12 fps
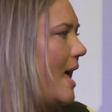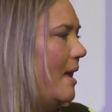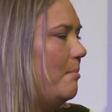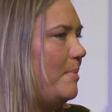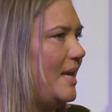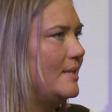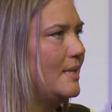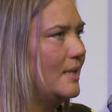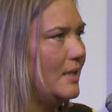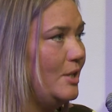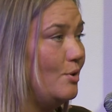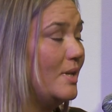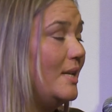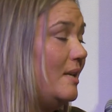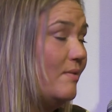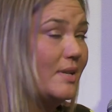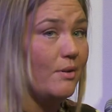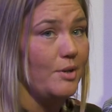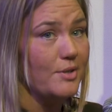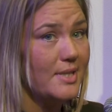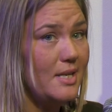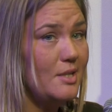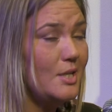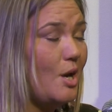And basically, you can even out your
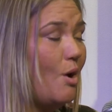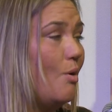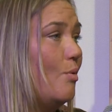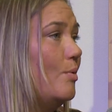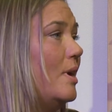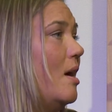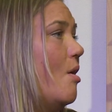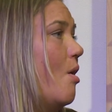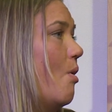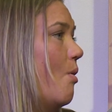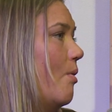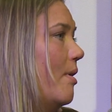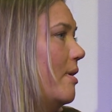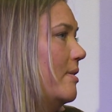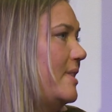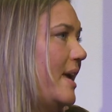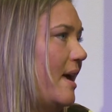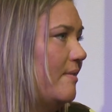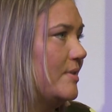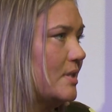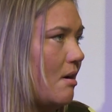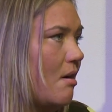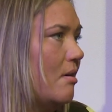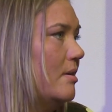skin tone, or they have
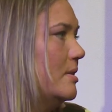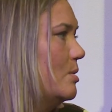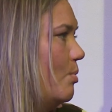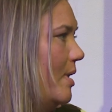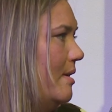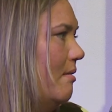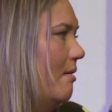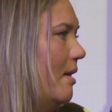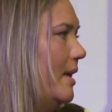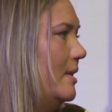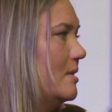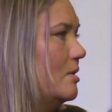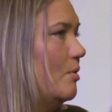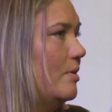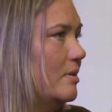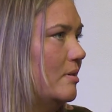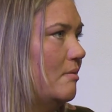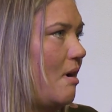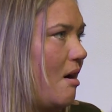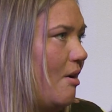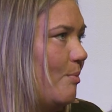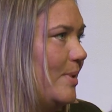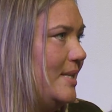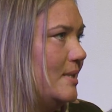scars, whatnot. So there
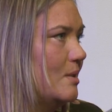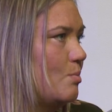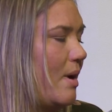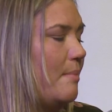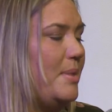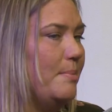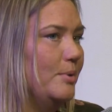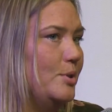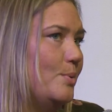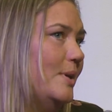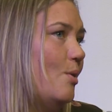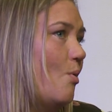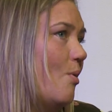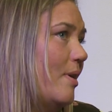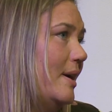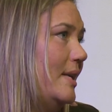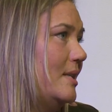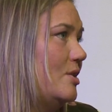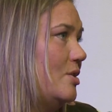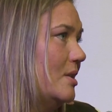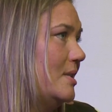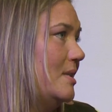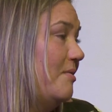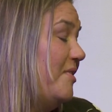are reasons why people do it, or it's
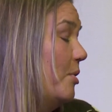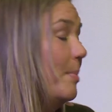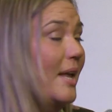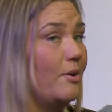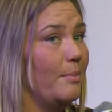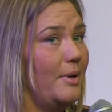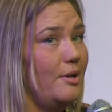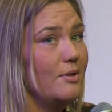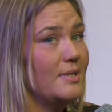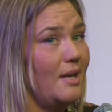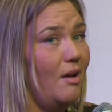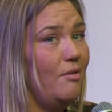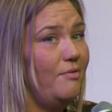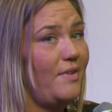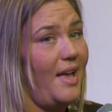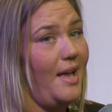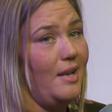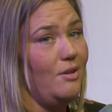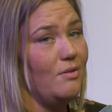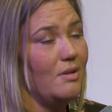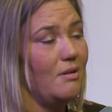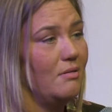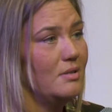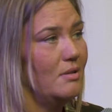just to feel better about yourself. And you
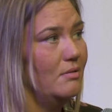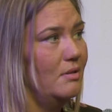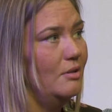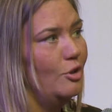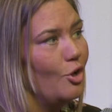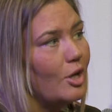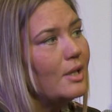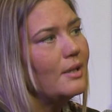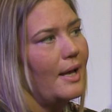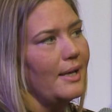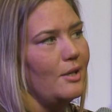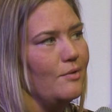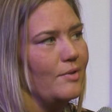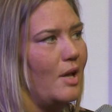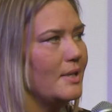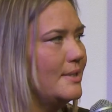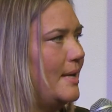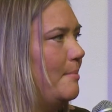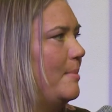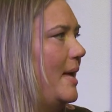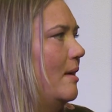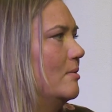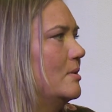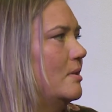can also look like you've lost 10
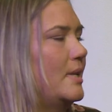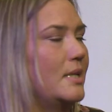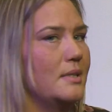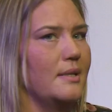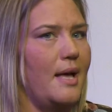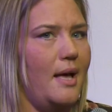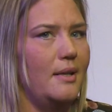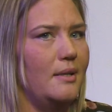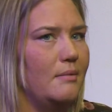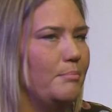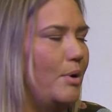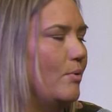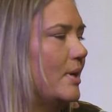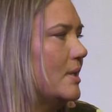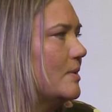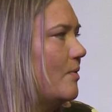pounds. So that's an added bonus.